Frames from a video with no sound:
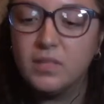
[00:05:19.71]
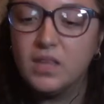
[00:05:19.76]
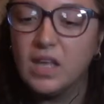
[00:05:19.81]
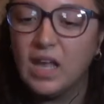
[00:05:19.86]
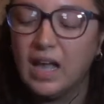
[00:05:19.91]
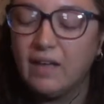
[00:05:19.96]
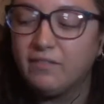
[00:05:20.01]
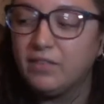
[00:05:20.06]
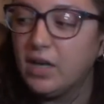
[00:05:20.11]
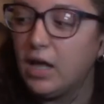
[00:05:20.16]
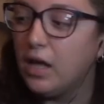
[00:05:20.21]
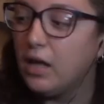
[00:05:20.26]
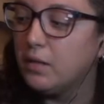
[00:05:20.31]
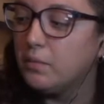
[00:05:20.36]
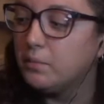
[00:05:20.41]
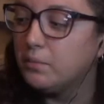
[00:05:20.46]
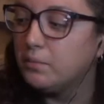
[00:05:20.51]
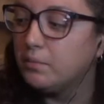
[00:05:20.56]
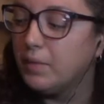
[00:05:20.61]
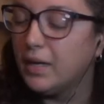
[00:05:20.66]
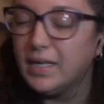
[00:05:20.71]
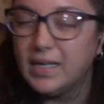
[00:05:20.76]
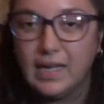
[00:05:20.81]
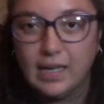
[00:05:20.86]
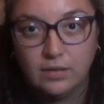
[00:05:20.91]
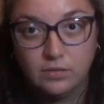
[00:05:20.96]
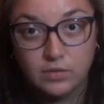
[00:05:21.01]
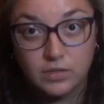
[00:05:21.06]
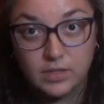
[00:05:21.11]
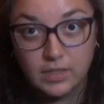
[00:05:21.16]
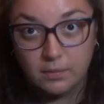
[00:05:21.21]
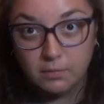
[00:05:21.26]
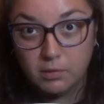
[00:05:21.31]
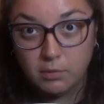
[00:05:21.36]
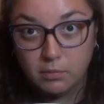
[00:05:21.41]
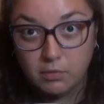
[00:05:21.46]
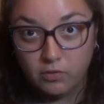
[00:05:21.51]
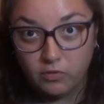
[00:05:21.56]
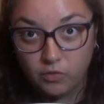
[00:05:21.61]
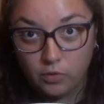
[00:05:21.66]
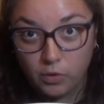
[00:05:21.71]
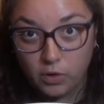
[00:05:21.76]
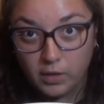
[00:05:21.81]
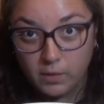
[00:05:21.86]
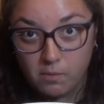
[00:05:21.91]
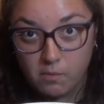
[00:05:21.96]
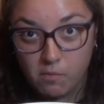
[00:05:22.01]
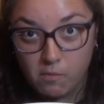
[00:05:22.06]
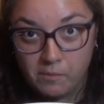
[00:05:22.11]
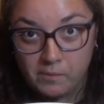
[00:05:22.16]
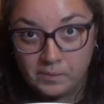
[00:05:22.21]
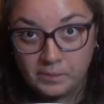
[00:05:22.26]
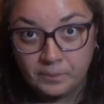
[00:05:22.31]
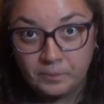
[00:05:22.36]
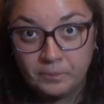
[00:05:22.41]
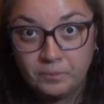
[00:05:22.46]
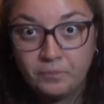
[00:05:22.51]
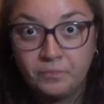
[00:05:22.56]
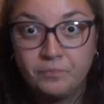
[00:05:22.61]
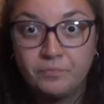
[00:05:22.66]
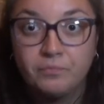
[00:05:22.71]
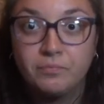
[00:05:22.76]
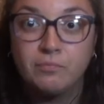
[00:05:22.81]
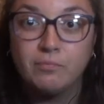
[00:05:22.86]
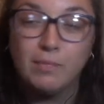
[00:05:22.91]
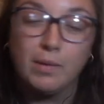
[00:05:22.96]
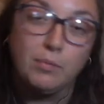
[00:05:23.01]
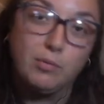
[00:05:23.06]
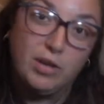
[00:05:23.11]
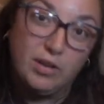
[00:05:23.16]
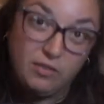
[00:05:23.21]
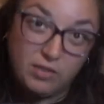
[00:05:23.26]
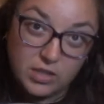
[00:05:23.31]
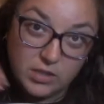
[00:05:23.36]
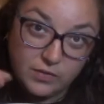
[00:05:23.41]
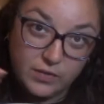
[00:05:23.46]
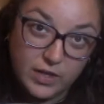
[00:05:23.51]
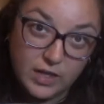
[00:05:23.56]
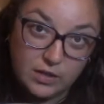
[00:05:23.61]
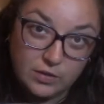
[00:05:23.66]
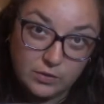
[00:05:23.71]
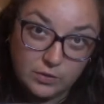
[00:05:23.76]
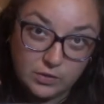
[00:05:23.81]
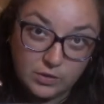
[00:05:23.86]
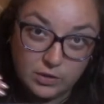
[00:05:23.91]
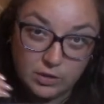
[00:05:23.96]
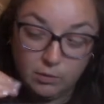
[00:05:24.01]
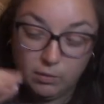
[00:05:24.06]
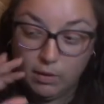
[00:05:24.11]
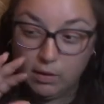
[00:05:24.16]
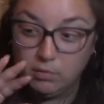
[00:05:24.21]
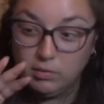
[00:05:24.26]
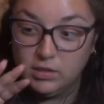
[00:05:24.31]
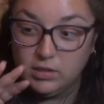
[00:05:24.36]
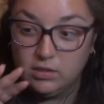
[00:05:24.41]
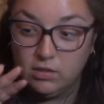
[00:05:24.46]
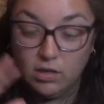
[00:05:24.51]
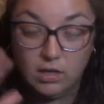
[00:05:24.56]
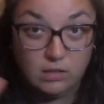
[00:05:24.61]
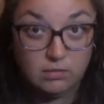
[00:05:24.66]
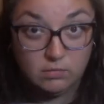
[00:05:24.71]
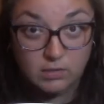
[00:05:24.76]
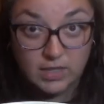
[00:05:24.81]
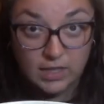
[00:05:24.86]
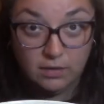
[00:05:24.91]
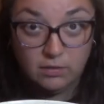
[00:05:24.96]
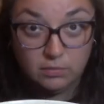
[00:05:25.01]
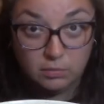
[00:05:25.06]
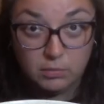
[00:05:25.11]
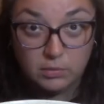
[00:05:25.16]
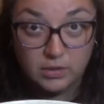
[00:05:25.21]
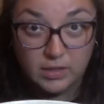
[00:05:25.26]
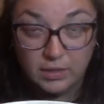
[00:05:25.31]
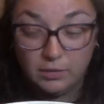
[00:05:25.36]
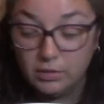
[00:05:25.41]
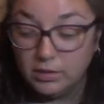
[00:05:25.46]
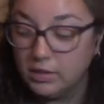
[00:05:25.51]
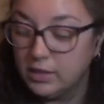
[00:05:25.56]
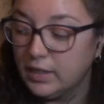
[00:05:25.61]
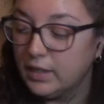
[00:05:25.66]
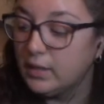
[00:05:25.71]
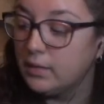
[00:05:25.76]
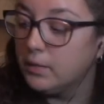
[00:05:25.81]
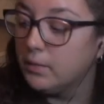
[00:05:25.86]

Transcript: I've got my nails dipped before. My previous videos, you probably saw how terrible they were looking.